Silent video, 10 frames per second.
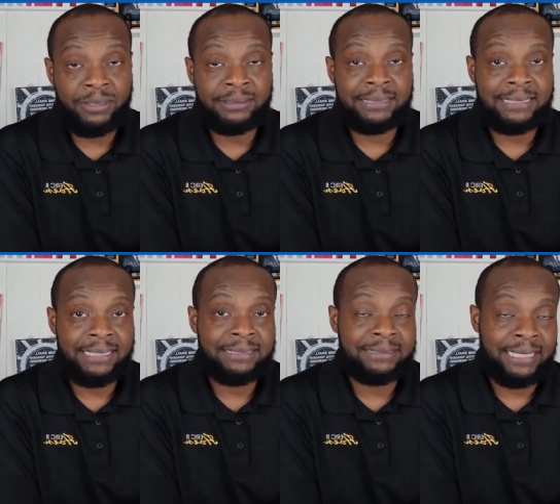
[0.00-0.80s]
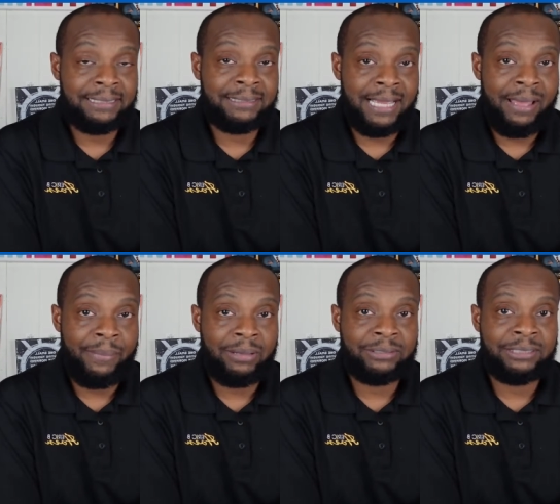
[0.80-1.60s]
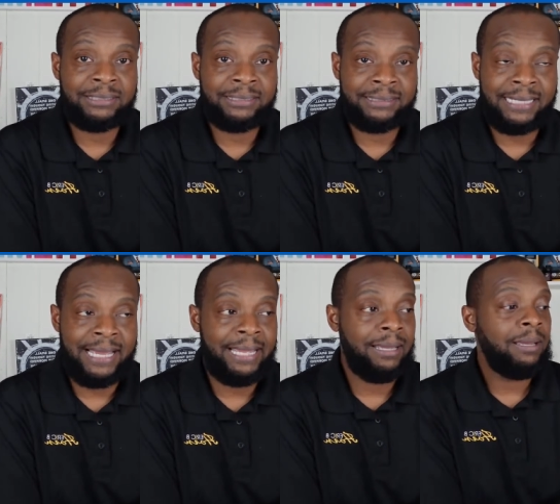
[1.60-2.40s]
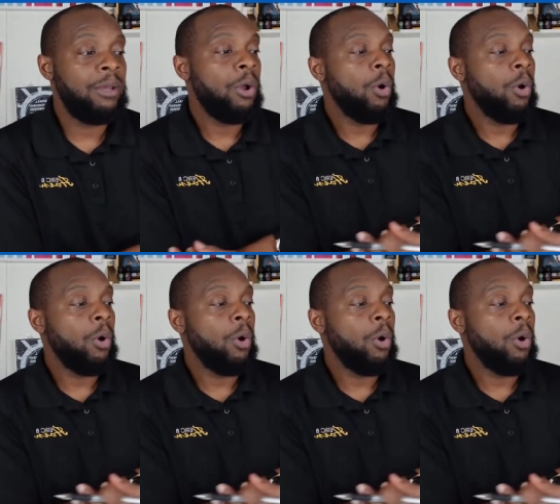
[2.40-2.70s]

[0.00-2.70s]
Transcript: because they didn't take the time out just to say,